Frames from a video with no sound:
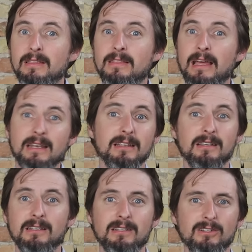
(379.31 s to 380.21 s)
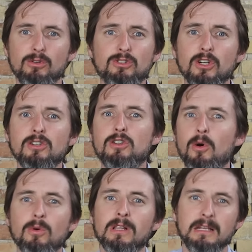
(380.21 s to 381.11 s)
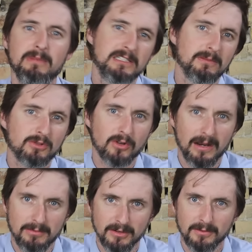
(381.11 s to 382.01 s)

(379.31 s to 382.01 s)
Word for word: that you should totally be subscribed